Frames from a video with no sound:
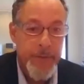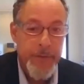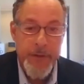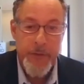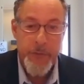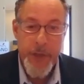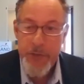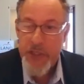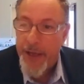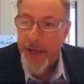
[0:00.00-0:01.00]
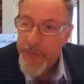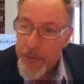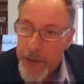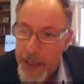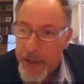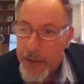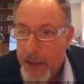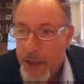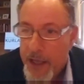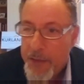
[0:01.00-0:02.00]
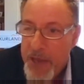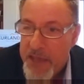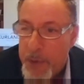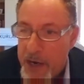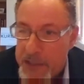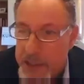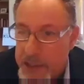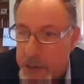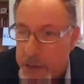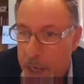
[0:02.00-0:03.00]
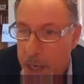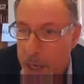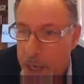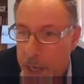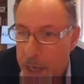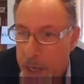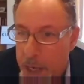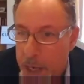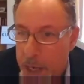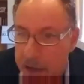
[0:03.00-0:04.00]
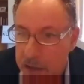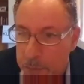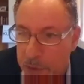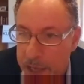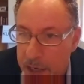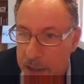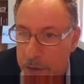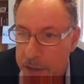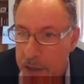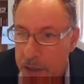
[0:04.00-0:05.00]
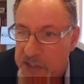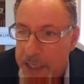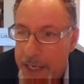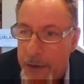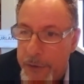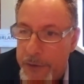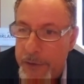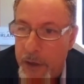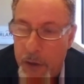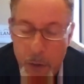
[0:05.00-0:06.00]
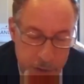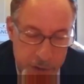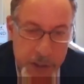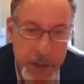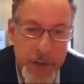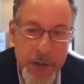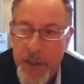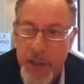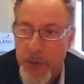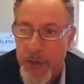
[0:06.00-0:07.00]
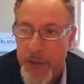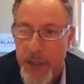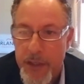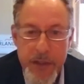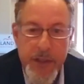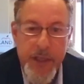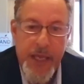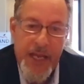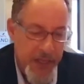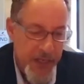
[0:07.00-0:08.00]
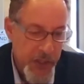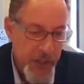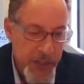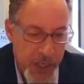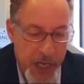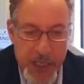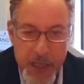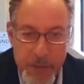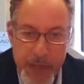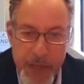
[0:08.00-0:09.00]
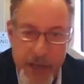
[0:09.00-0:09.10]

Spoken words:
Rim shot. Okay. Beth Parsons, when decision making, how do you plan on including all stakeholders in the learning community? And I think she's talking about, you